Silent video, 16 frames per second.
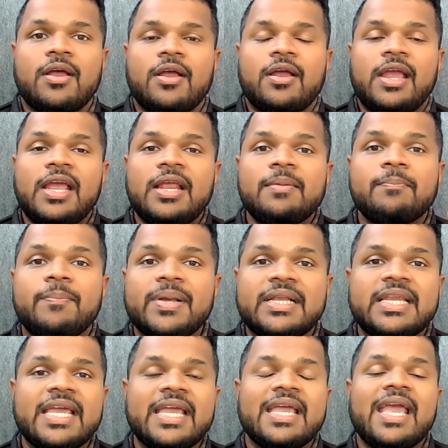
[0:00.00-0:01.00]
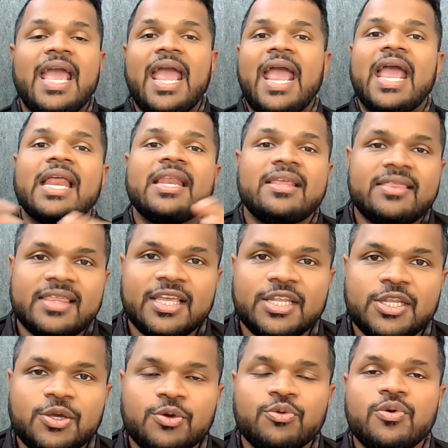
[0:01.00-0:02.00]
in building anything
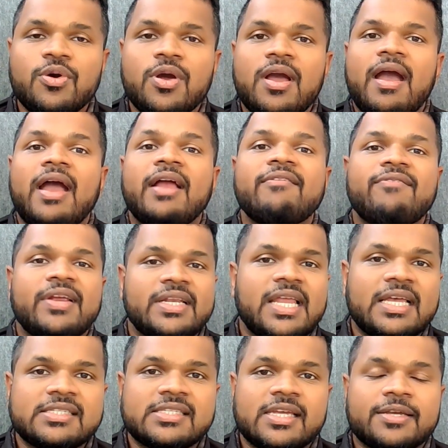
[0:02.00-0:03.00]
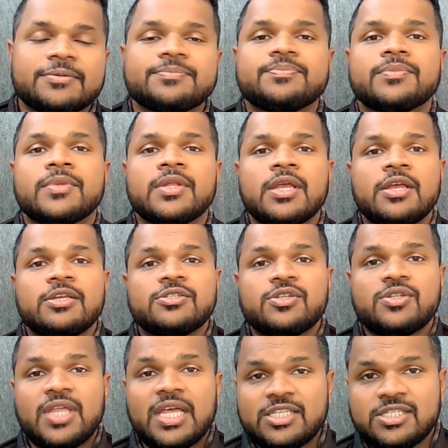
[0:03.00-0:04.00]
new and fantastic. So
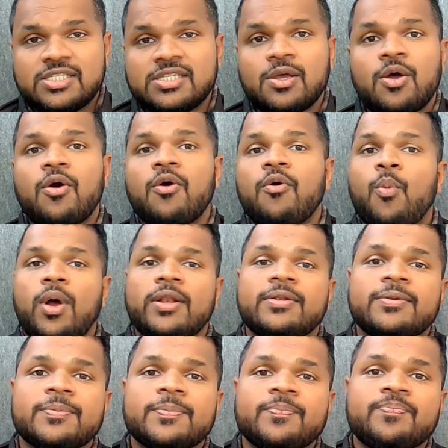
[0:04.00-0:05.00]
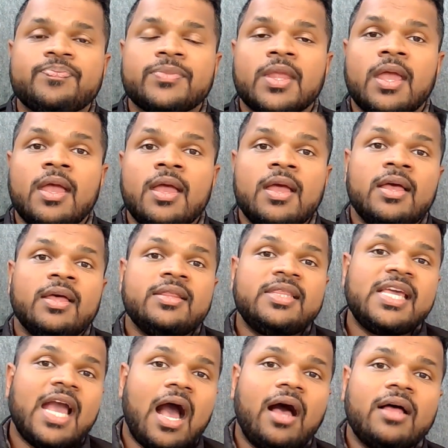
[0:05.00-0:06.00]
that's one.
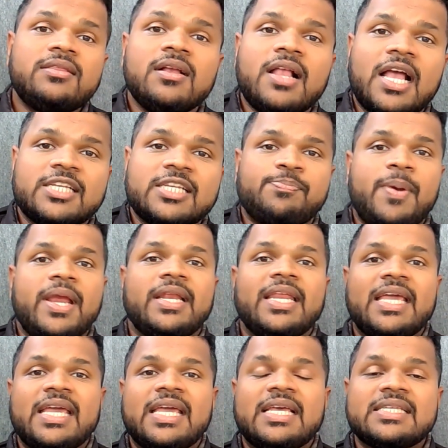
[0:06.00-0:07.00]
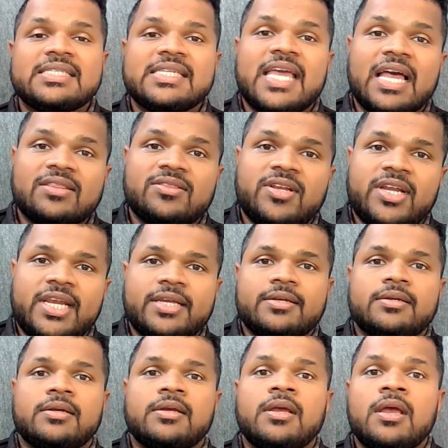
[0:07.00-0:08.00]
The other aspect is gathering.
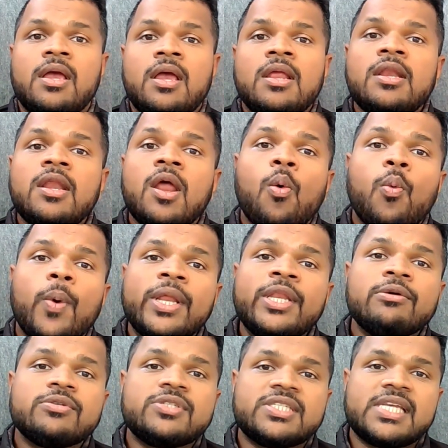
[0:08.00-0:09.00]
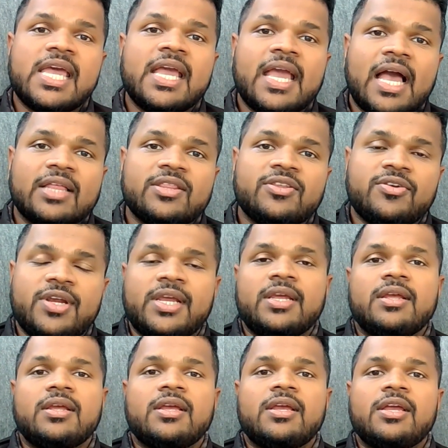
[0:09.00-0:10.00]
Now, when you say
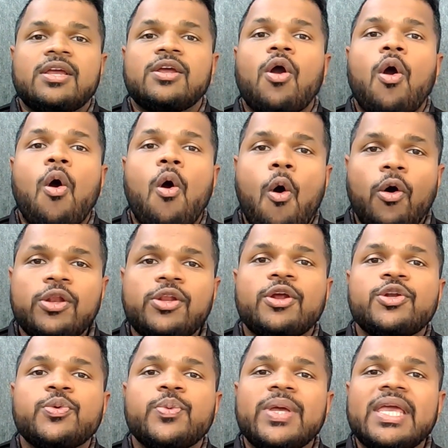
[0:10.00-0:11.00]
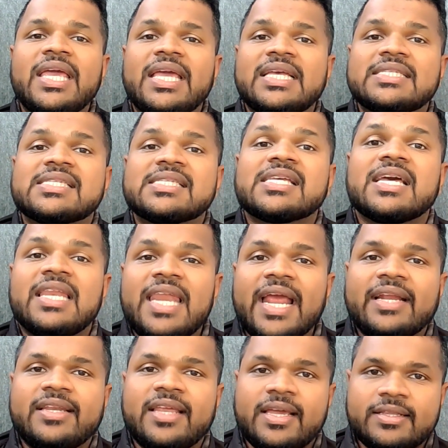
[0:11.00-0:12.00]
gathering, all you're doing is
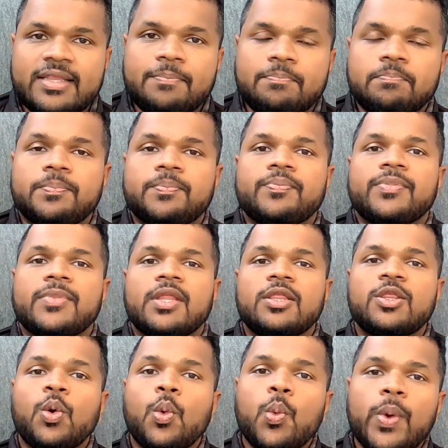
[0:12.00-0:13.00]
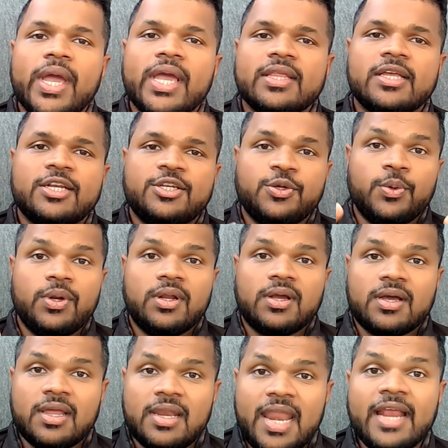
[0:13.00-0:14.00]
collecting them. The way that you'll
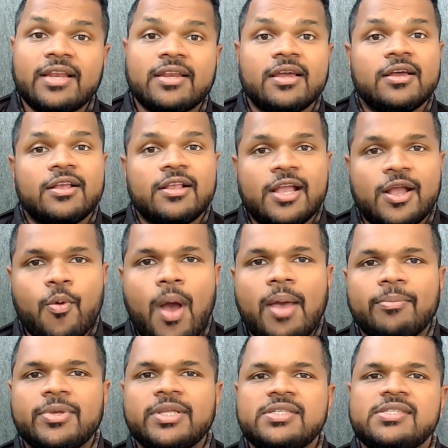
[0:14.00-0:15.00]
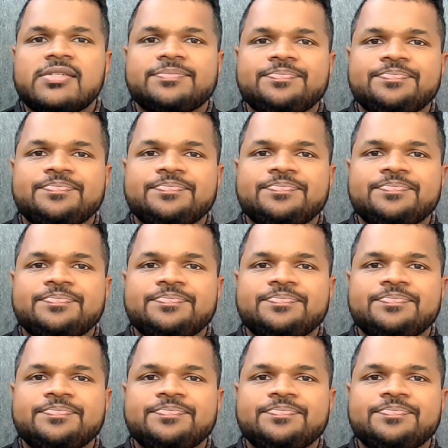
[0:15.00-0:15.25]
collect requirements